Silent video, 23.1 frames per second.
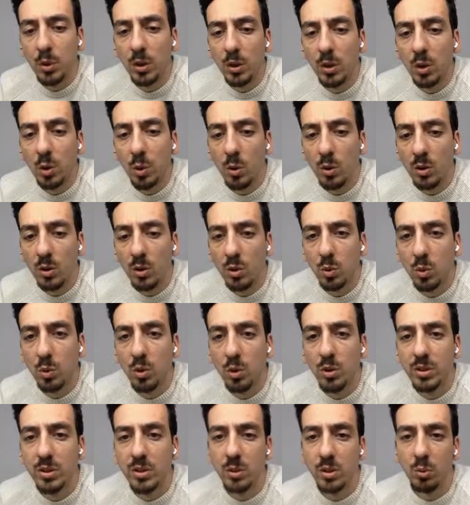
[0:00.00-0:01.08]
going
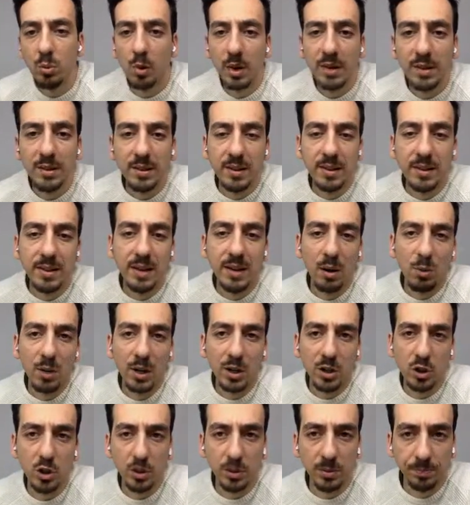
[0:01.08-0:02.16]
towards the right
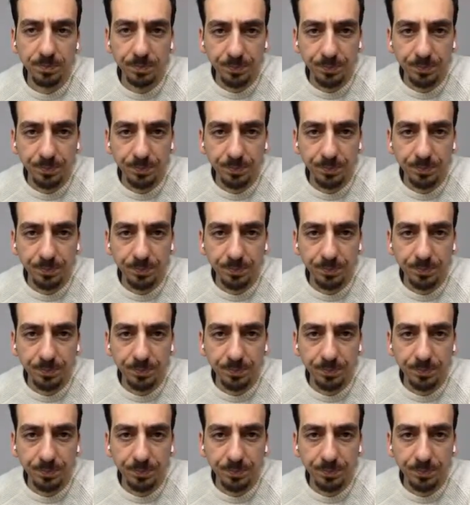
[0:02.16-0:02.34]
direction.